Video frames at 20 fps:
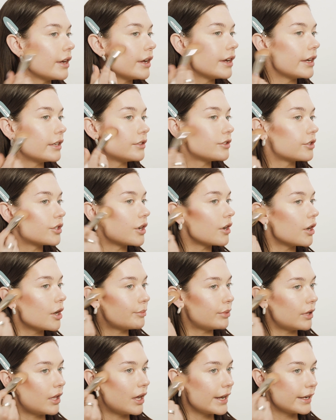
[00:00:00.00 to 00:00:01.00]
and start
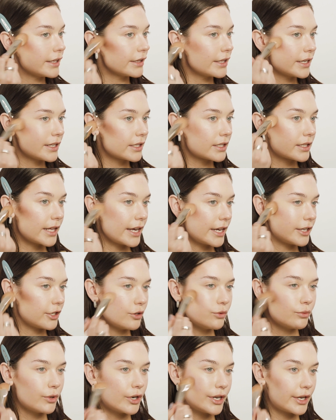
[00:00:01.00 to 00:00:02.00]
applying this like
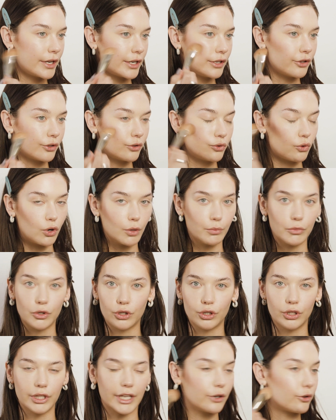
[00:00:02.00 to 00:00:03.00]
you would your
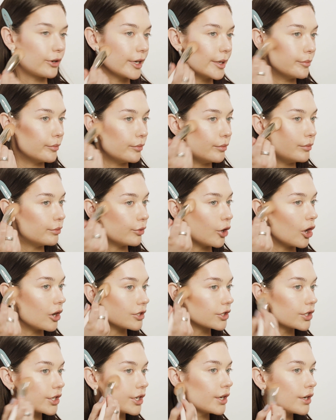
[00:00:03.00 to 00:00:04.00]
normal like cream
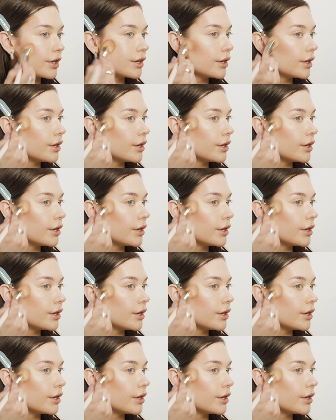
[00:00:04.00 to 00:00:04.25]
bronzer.